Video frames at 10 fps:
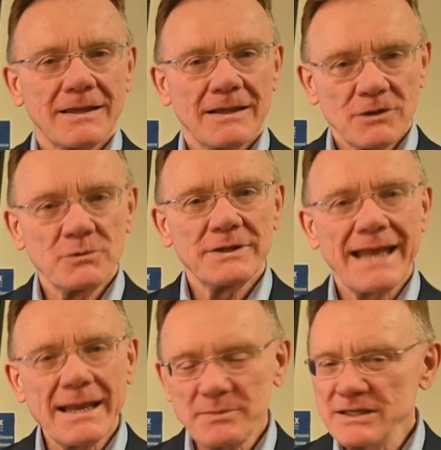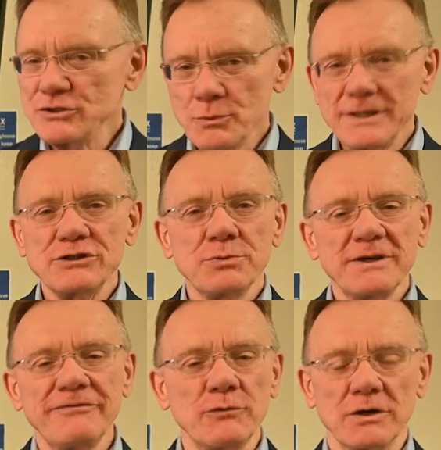Hello and happy
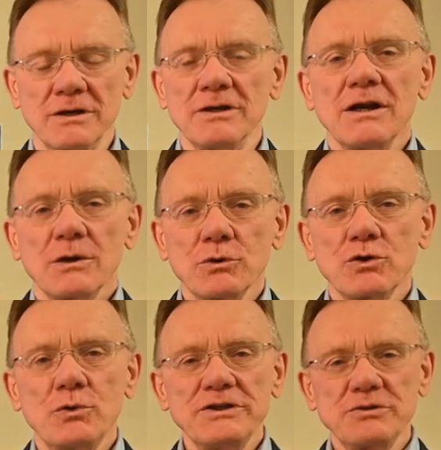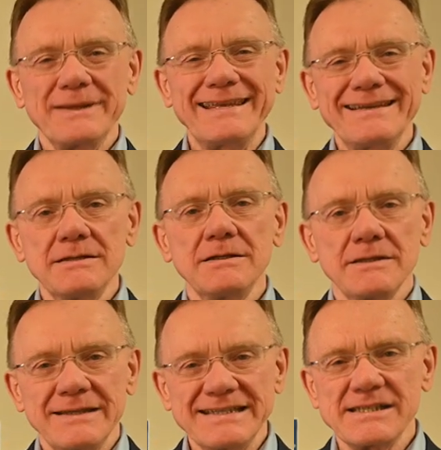2024. We're going to
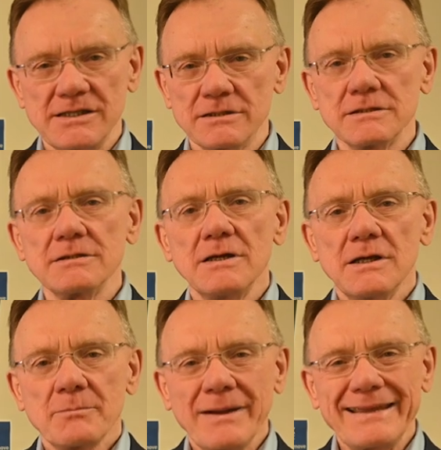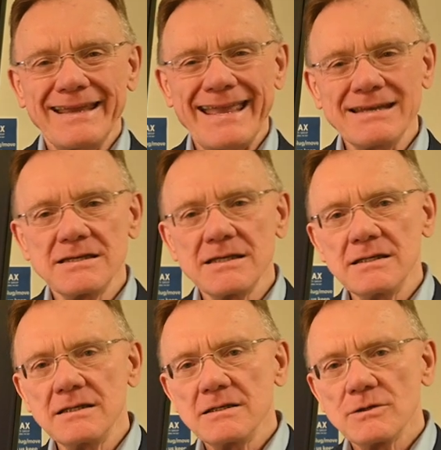begin this year by
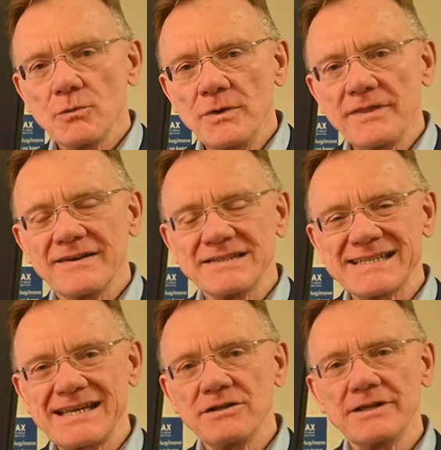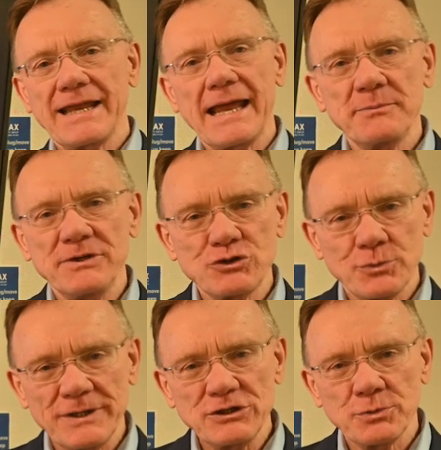ending with a sale that happened in
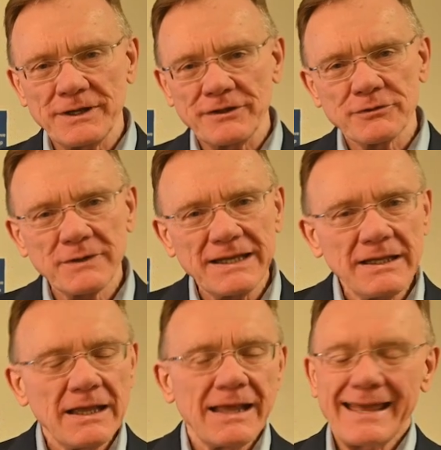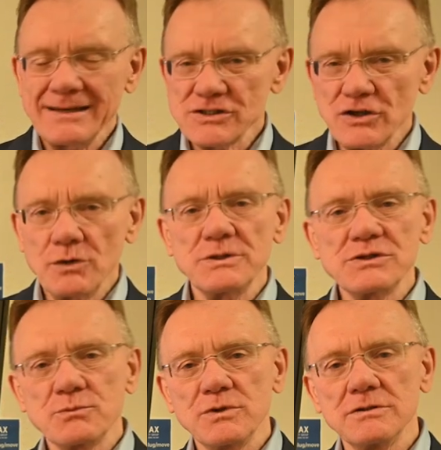2023, and as
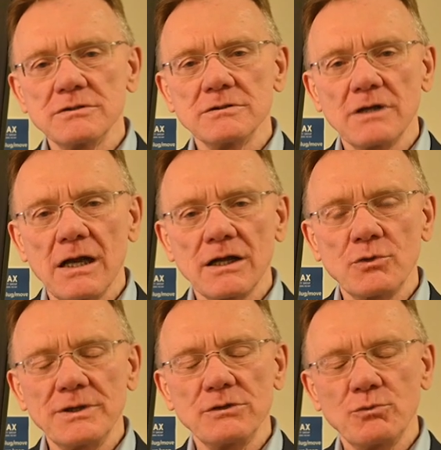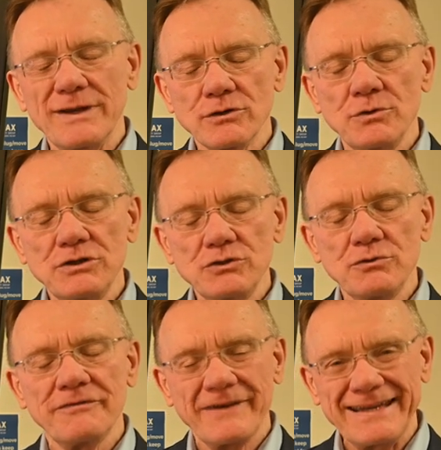always we are going to
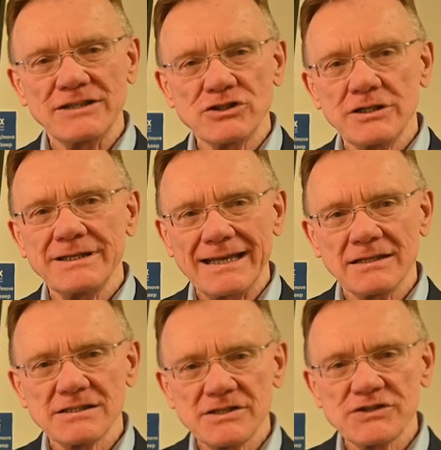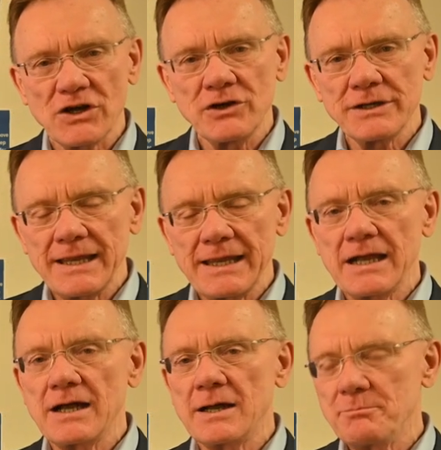do a financial analysis on
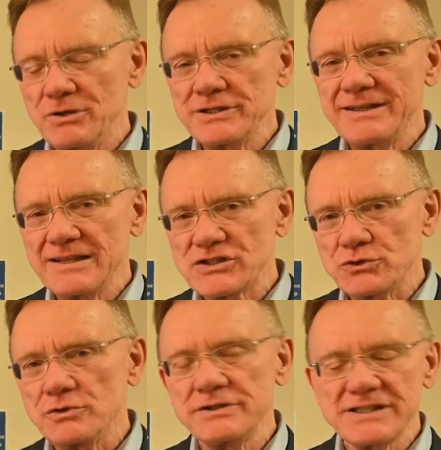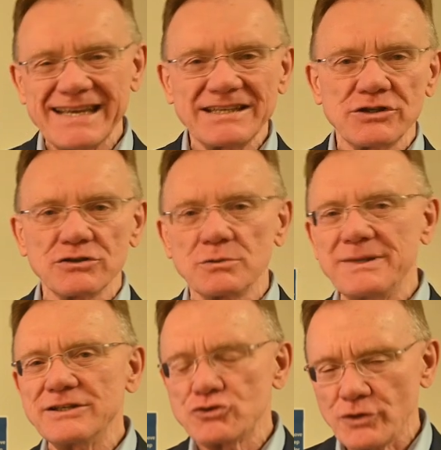a building that's sold. In this case here it'll
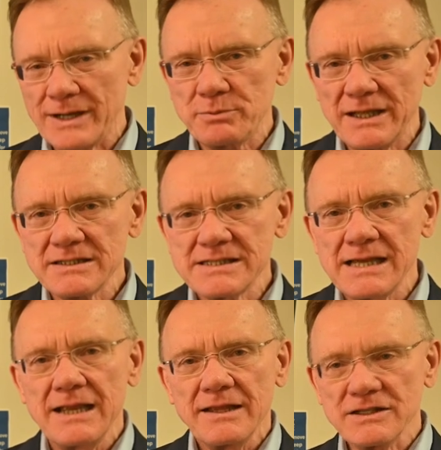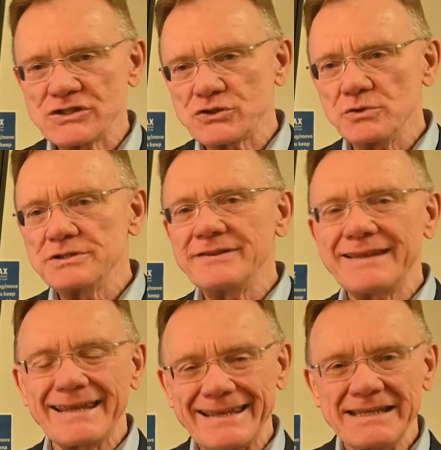be a triplex that's sold in
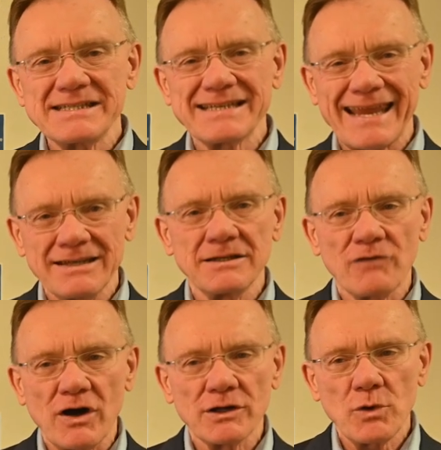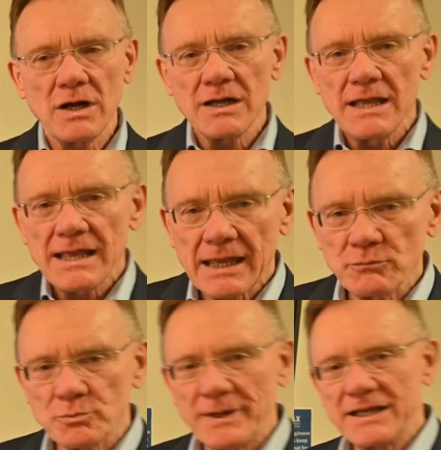the east end of Ottawa,
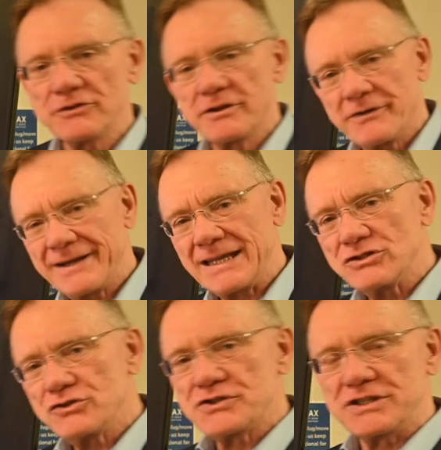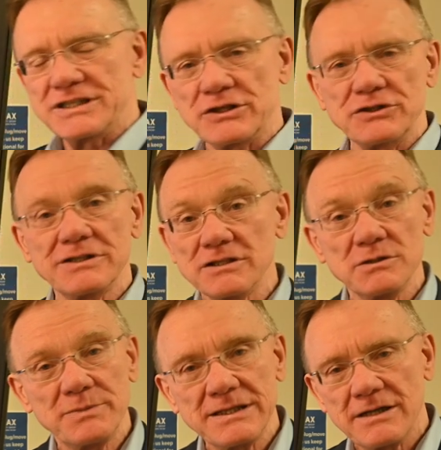and we'll break out the financials and tell you a
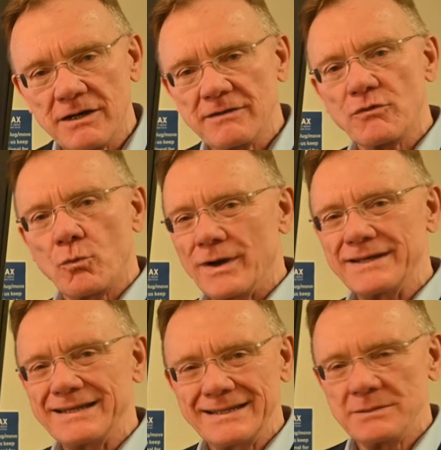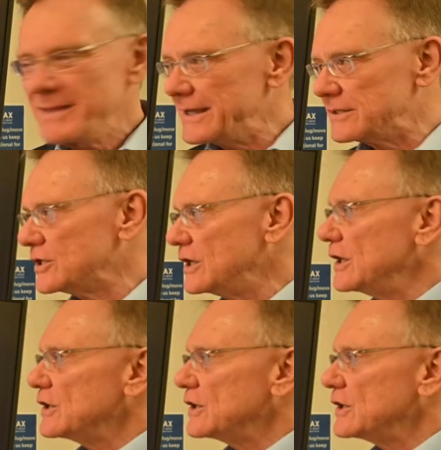little bit of what it meant.